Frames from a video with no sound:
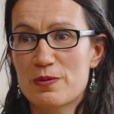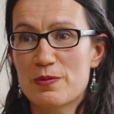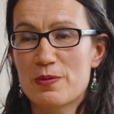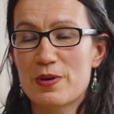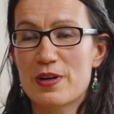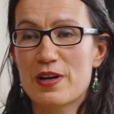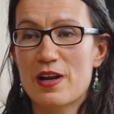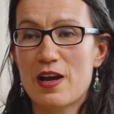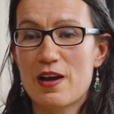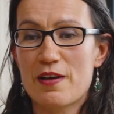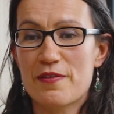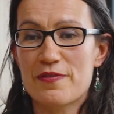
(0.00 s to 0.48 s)

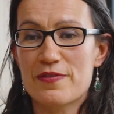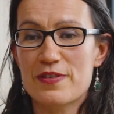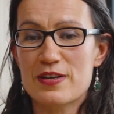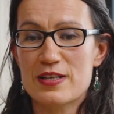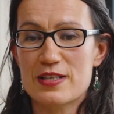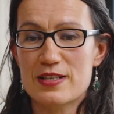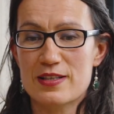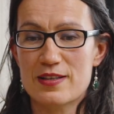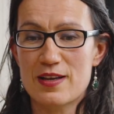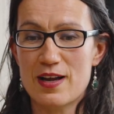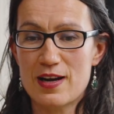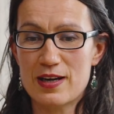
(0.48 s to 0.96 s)
When I
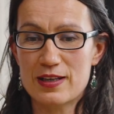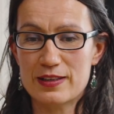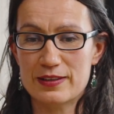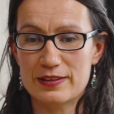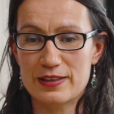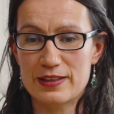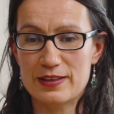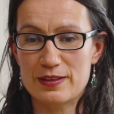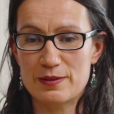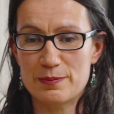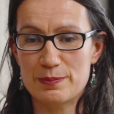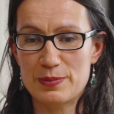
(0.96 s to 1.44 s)
first
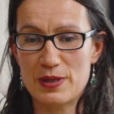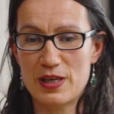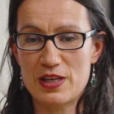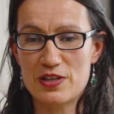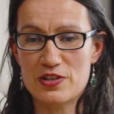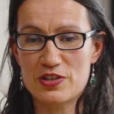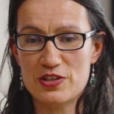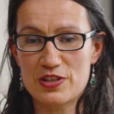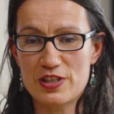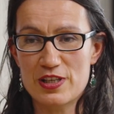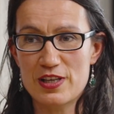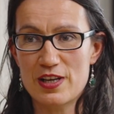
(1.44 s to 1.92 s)
started the
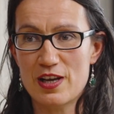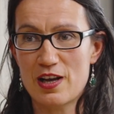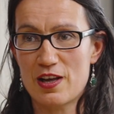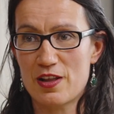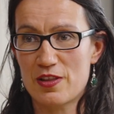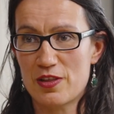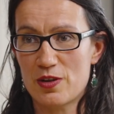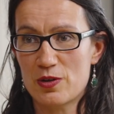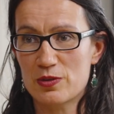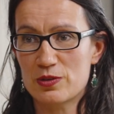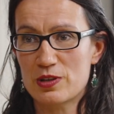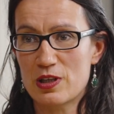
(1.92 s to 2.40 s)
PhD, I
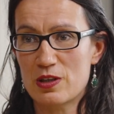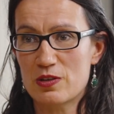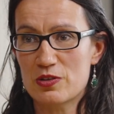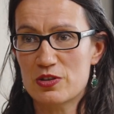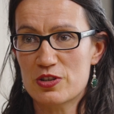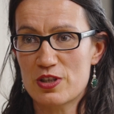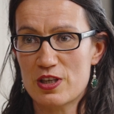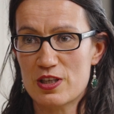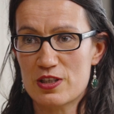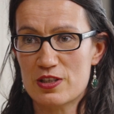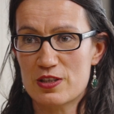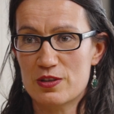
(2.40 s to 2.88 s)
thought I'll
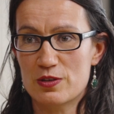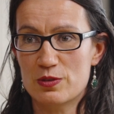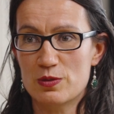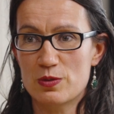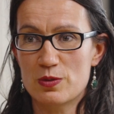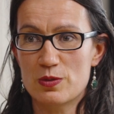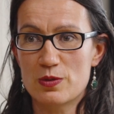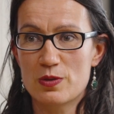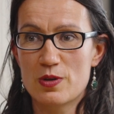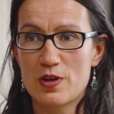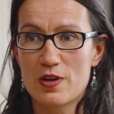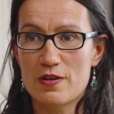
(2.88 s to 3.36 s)
just
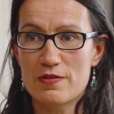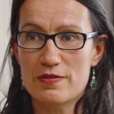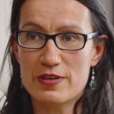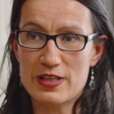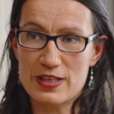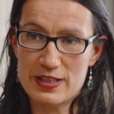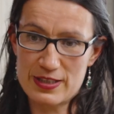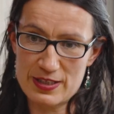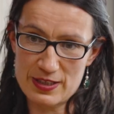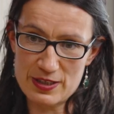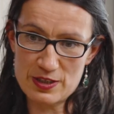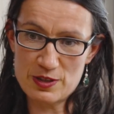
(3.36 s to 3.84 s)
do
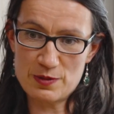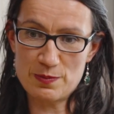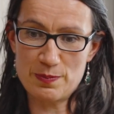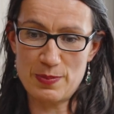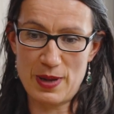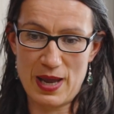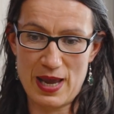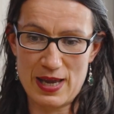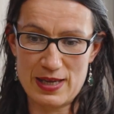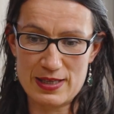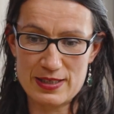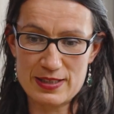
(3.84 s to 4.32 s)

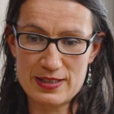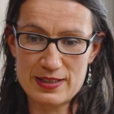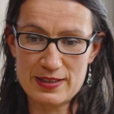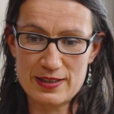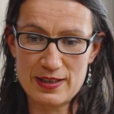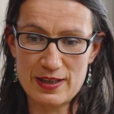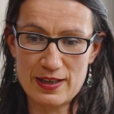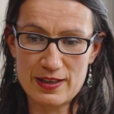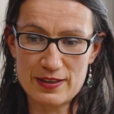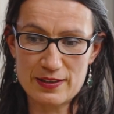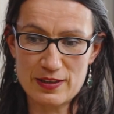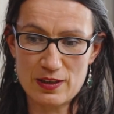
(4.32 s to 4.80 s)
research-based
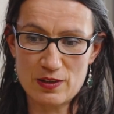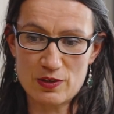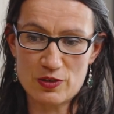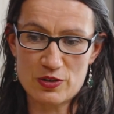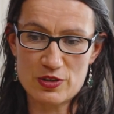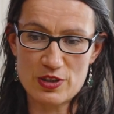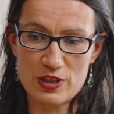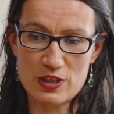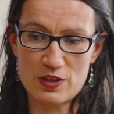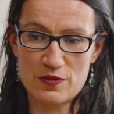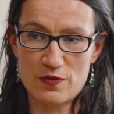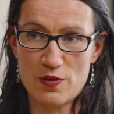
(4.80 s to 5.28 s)
and I'll
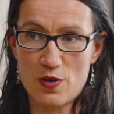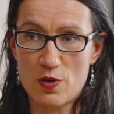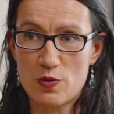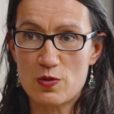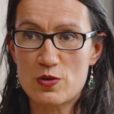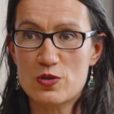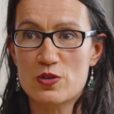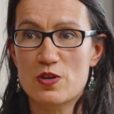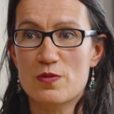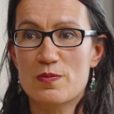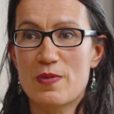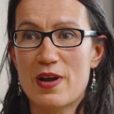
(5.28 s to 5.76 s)
just
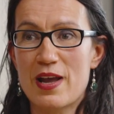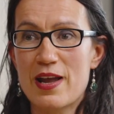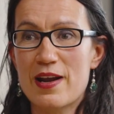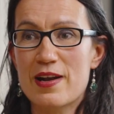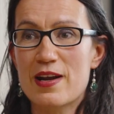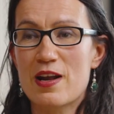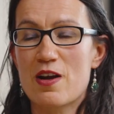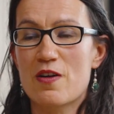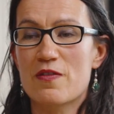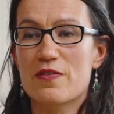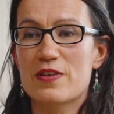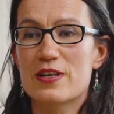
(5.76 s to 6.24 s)
focus on my
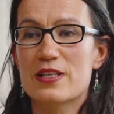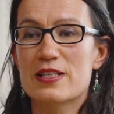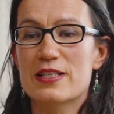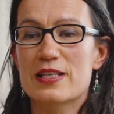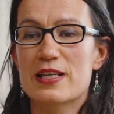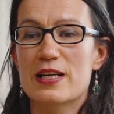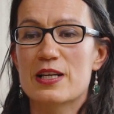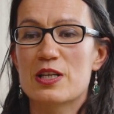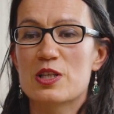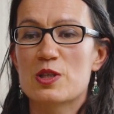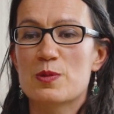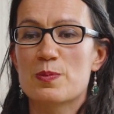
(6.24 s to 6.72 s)
area of
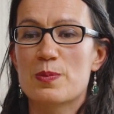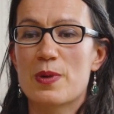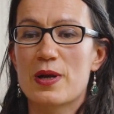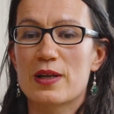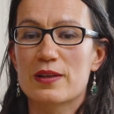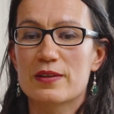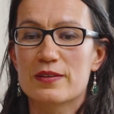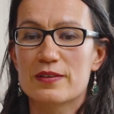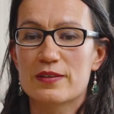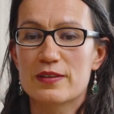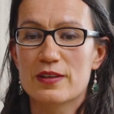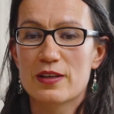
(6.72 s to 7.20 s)
research,
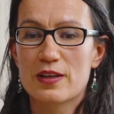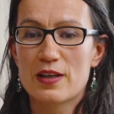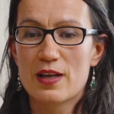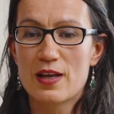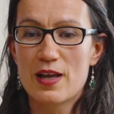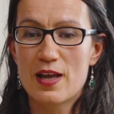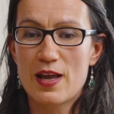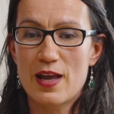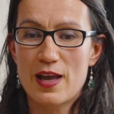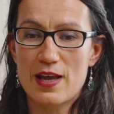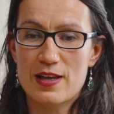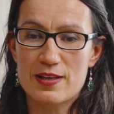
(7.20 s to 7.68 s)
but
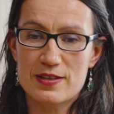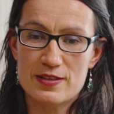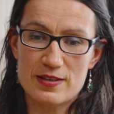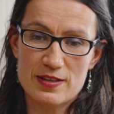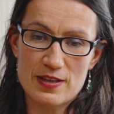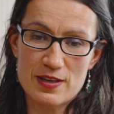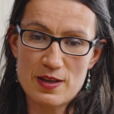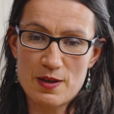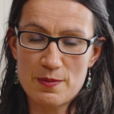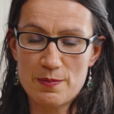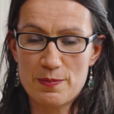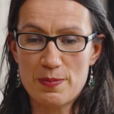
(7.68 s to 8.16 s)
as the
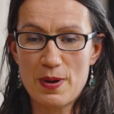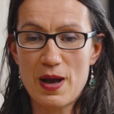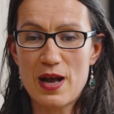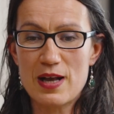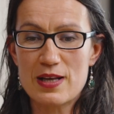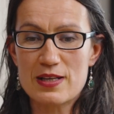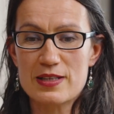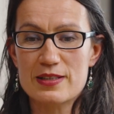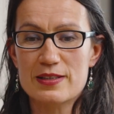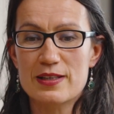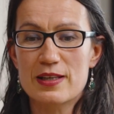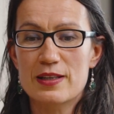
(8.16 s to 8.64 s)
year
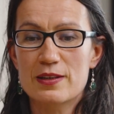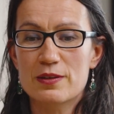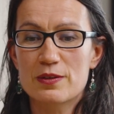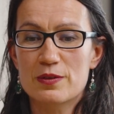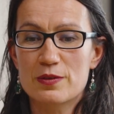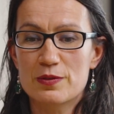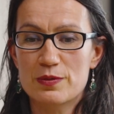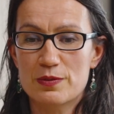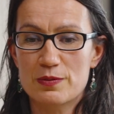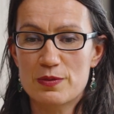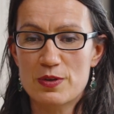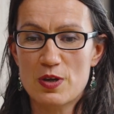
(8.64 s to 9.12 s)
passed
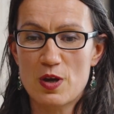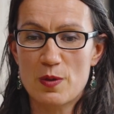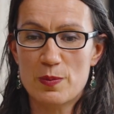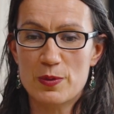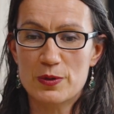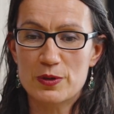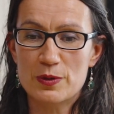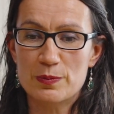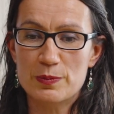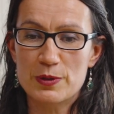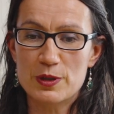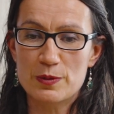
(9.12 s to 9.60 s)
and we
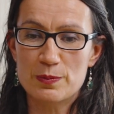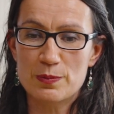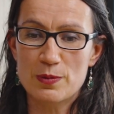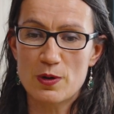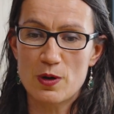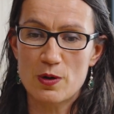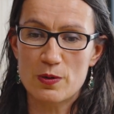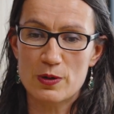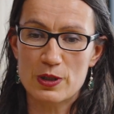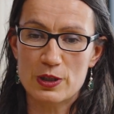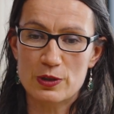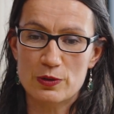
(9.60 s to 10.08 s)
opened a bit
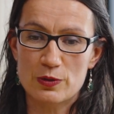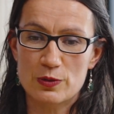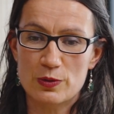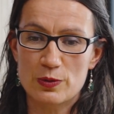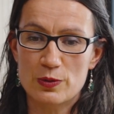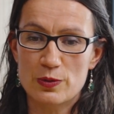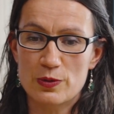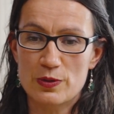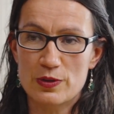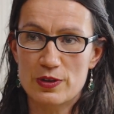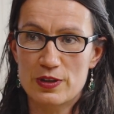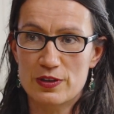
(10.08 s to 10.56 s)
more
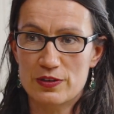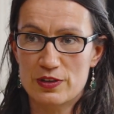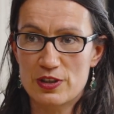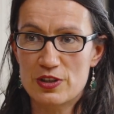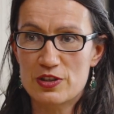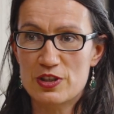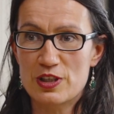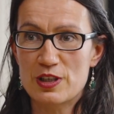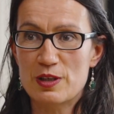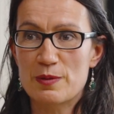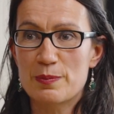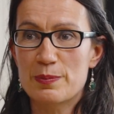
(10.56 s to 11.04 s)
into the
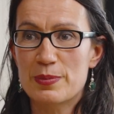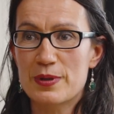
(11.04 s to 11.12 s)
teaching in